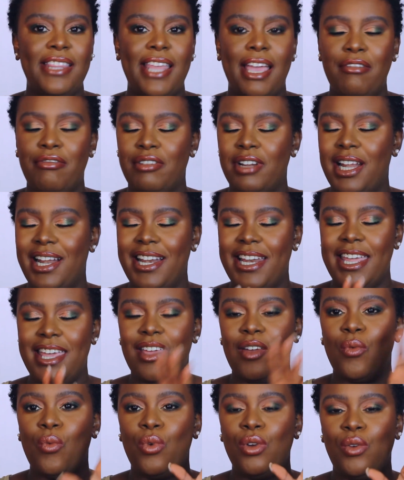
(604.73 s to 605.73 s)

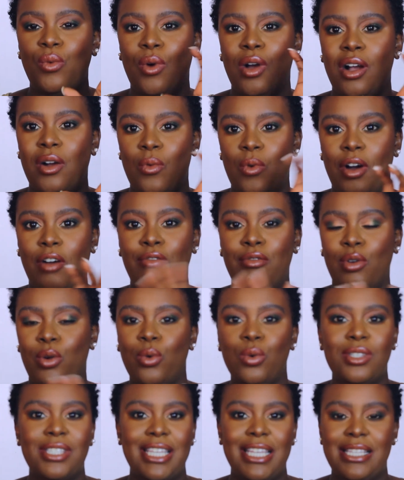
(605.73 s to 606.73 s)
Definitely would work well for
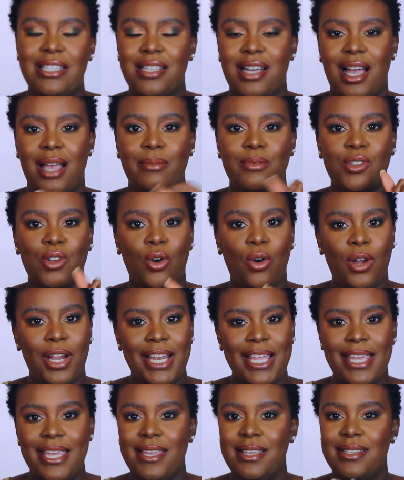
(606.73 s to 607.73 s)
all skin types,
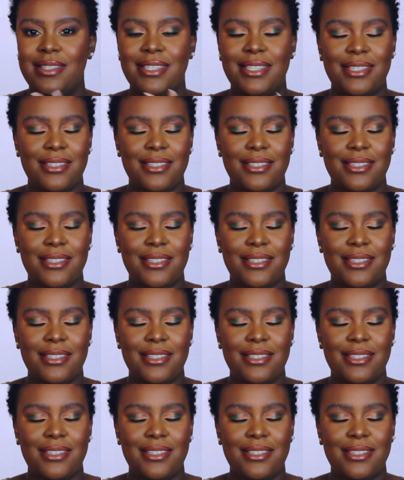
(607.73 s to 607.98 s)
oily